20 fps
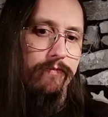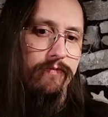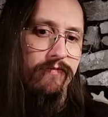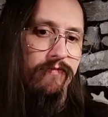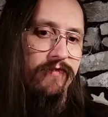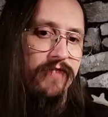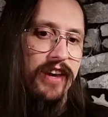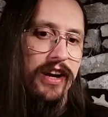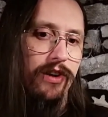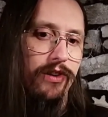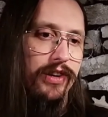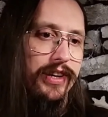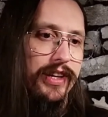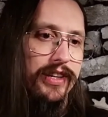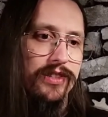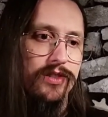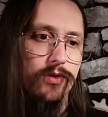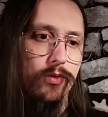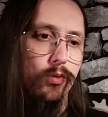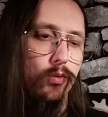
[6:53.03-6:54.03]

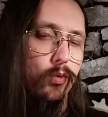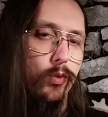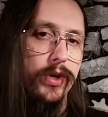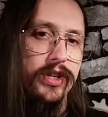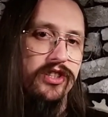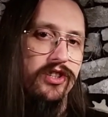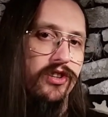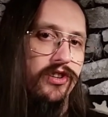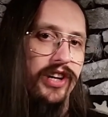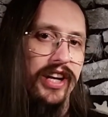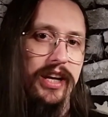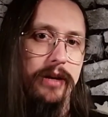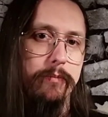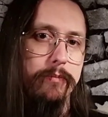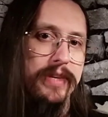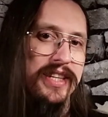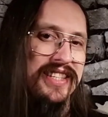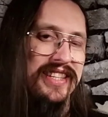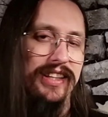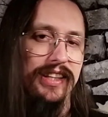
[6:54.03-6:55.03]
various
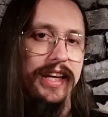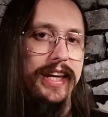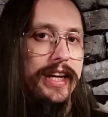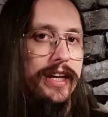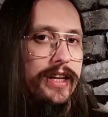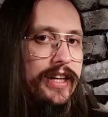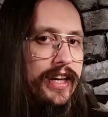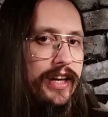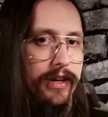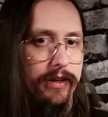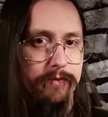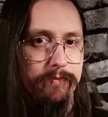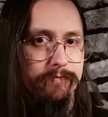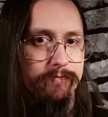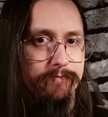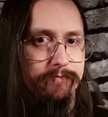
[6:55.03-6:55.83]
wizarding miscellanea.